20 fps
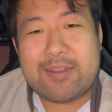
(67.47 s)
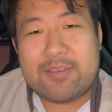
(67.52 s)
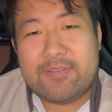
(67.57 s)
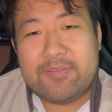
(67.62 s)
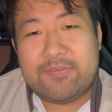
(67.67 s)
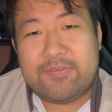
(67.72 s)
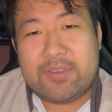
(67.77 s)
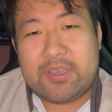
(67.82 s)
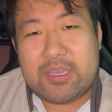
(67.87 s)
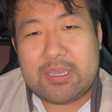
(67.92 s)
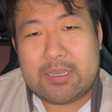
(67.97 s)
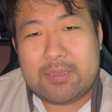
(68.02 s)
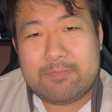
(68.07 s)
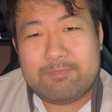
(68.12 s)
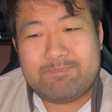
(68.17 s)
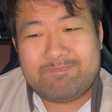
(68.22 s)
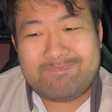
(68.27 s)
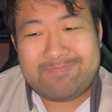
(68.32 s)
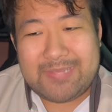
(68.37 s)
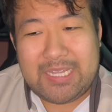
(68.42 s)
of um,
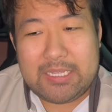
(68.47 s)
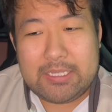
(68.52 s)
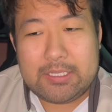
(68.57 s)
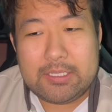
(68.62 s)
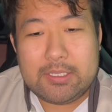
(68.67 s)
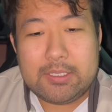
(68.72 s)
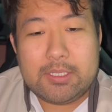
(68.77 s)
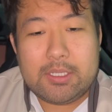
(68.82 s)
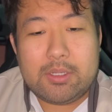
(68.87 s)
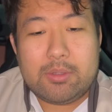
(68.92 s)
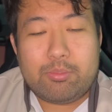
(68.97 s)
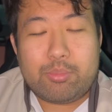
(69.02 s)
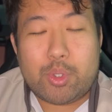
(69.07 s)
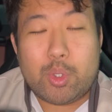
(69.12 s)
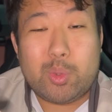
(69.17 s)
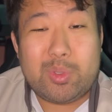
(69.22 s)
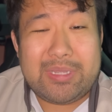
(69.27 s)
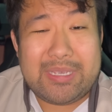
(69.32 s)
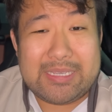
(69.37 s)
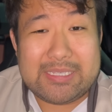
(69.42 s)

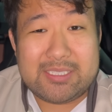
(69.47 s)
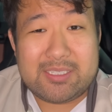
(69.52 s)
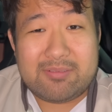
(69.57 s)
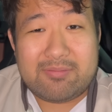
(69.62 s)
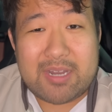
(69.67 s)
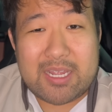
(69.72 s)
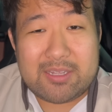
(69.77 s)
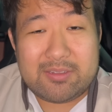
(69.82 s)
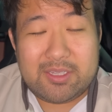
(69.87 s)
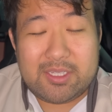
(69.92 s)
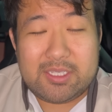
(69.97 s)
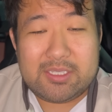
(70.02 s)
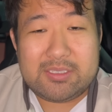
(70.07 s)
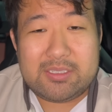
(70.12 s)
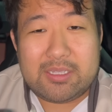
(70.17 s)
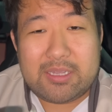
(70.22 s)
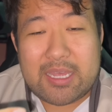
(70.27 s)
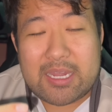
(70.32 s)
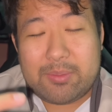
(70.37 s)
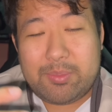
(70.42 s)
protest around this.
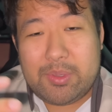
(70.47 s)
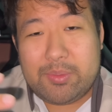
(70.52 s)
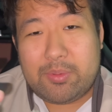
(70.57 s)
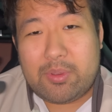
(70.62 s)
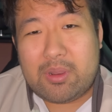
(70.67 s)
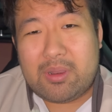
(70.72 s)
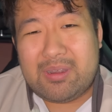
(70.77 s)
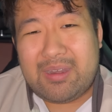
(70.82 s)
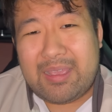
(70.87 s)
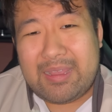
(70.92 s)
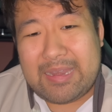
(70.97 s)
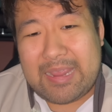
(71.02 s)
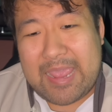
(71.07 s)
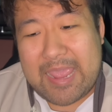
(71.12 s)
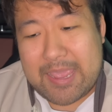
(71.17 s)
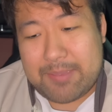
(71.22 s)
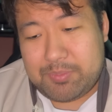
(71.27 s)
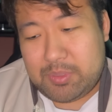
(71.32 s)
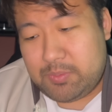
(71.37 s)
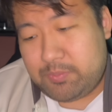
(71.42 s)
A lot of people are
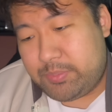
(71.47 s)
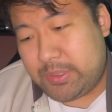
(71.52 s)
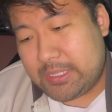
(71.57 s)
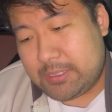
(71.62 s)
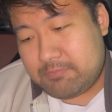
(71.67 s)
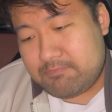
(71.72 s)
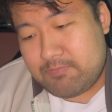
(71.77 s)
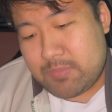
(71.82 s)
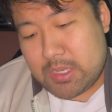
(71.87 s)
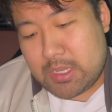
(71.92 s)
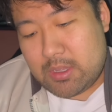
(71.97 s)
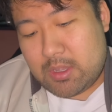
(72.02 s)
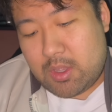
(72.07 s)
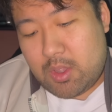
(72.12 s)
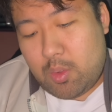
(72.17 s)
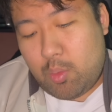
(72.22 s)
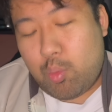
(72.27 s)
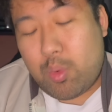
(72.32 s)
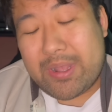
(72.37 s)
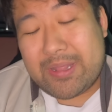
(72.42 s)
unhappy. But
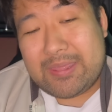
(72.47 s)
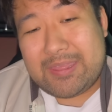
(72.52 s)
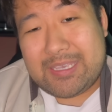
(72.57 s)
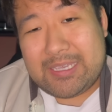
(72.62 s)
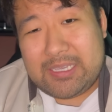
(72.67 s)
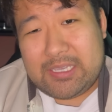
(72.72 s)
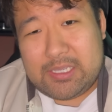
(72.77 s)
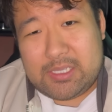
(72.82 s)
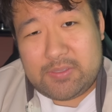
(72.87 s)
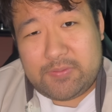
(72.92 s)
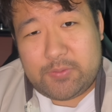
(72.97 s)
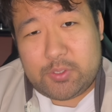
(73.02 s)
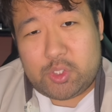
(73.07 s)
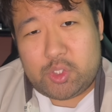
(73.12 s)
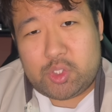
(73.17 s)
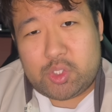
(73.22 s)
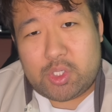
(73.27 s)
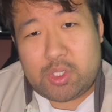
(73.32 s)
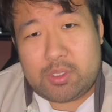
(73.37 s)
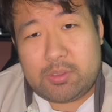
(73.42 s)
one thing is for
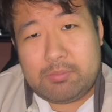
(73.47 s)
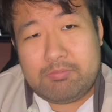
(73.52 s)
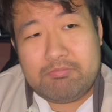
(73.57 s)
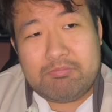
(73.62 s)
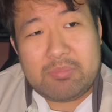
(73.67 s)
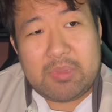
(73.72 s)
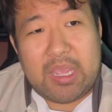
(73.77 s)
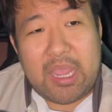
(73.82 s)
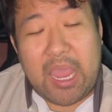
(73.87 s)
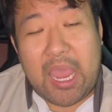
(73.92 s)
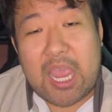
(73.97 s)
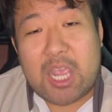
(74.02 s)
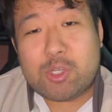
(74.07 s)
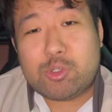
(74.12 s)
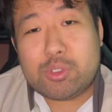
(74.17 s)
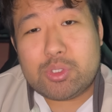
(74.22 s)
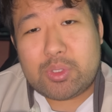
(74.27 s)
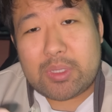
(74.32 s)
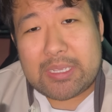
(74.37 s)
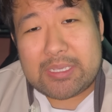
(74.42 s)
sure, one
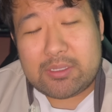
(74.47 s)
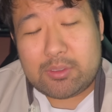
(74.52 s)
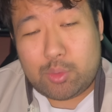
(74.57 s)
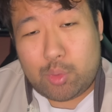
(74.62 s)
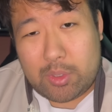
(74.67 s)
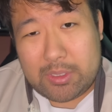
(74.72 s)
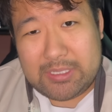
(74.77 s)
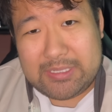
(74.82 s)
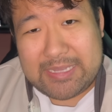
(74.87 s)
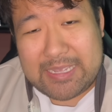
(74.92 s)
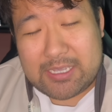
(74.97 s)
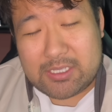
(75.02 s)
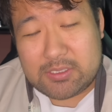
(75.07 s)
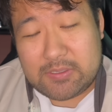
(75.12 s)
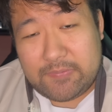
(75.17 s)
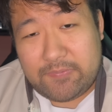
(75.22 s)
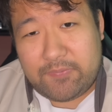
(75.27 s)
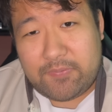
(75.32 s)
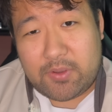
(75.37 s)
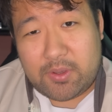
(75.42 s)
hundred twenty
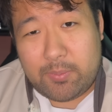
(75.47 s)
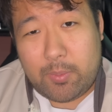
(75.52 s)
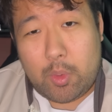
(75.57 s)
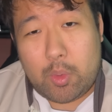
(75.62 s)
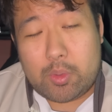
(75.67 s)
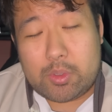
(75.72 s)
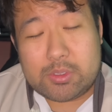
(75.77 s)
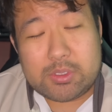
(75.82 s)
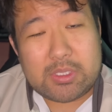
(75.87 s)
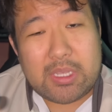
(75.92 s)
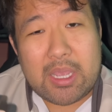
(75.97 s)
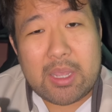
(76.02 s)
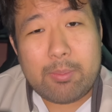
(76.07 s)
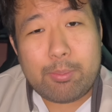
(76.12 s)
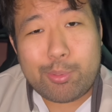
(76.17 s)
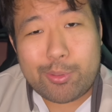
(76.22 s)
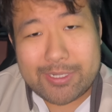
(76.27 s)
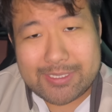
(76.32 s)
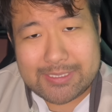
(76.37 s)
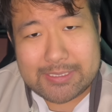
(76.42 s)
thousand firm orders,
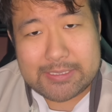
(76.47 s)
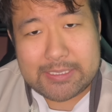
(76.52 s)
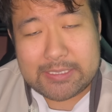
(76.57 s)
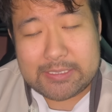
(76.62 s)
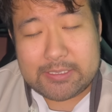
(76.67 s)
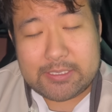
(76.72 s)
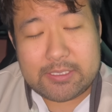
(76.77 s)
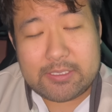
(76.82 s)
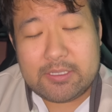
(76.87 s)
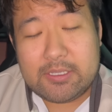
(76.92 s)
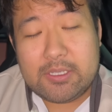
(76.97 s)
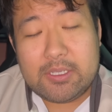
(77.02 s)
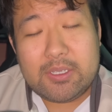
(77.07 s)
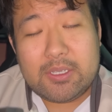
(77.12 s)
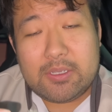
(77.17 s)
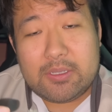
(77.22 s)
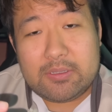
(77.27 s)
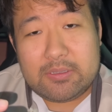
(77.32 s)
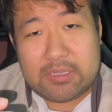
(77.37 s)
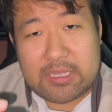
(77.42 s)
unprecedented,
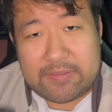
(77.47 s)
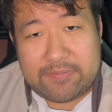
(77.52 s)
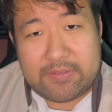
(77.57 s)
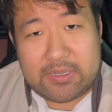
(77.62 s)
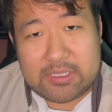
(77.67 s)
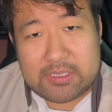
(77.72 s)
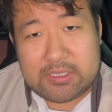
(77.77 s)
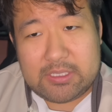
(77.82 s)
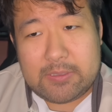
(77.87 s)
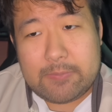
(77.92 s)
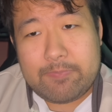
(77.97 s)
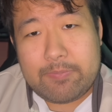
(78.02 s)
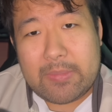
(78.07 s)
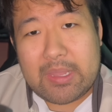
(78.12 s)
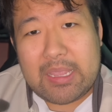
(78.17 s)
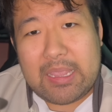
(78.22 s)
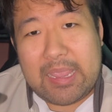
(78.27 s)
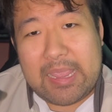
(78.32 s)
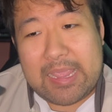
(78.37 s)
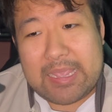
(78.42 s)
definitely.
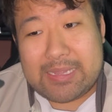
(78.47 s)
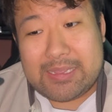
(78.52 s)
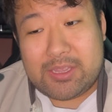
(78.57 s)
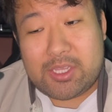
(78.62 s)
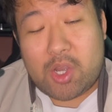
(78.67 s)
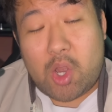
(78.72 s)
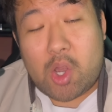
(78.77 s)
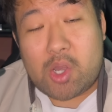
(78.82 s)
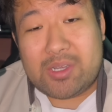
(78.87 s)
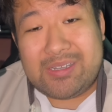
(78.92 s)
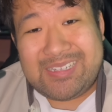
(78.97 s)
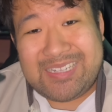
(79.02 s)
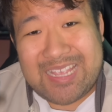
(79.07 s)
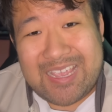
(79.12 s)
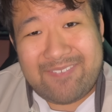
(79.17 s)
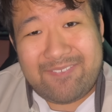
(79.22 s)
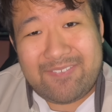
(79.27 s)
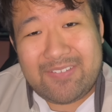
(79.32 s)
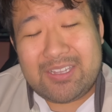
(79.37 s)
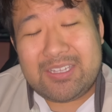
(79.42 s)
And there are
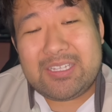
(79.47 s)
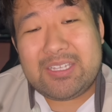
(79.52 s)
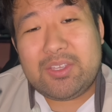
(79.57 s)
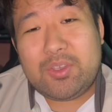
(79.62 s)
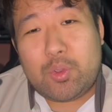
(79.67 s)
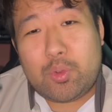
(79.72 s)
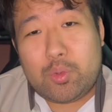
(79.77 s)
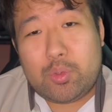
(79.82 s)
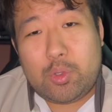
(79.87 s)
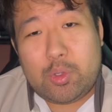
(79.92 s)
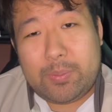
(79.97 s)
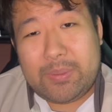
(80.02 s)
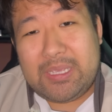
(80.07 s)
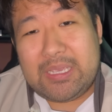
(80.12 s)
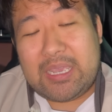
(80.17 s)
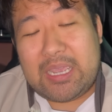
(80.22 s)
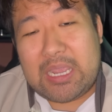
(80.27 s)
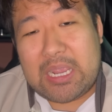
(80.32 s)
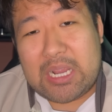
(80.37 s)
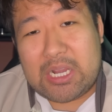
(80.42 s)
definitely going to be one
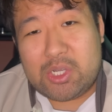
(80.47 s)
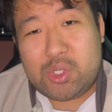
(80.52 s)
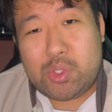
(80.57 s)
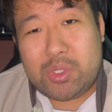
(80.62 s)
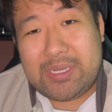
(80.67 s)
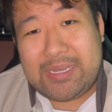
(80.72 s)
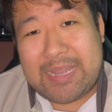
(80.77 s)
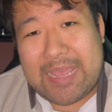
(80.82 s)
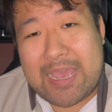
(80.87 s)
hundred